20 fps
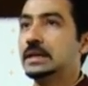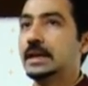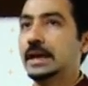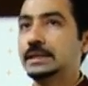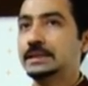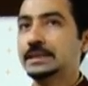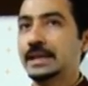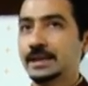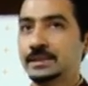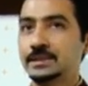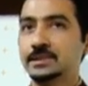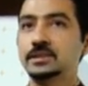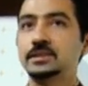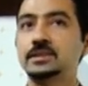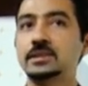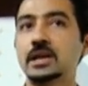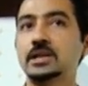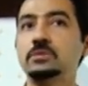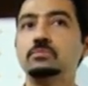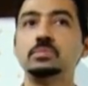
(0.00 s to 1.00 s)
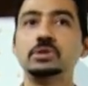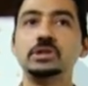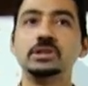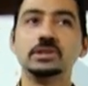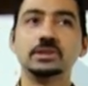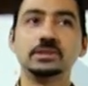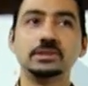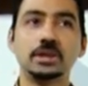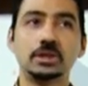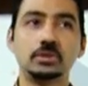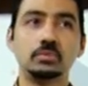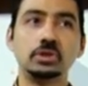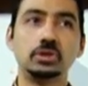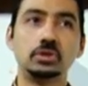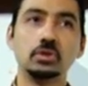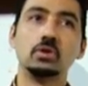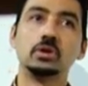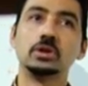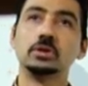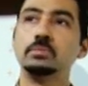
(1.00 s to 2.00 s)
And that's the time period that we
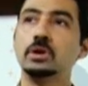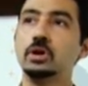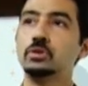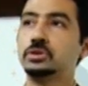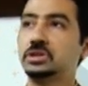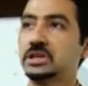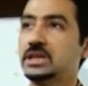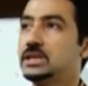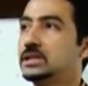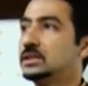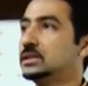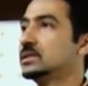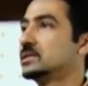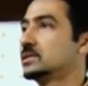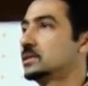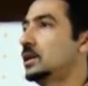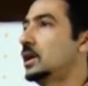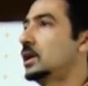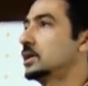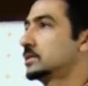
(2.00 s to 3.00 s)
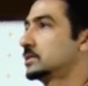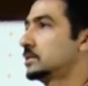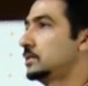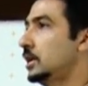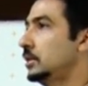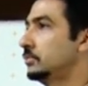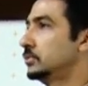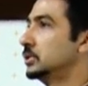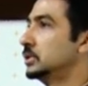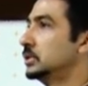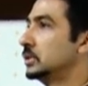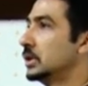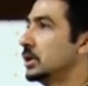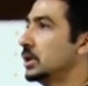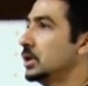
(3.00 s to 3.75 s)
talk about in this last level,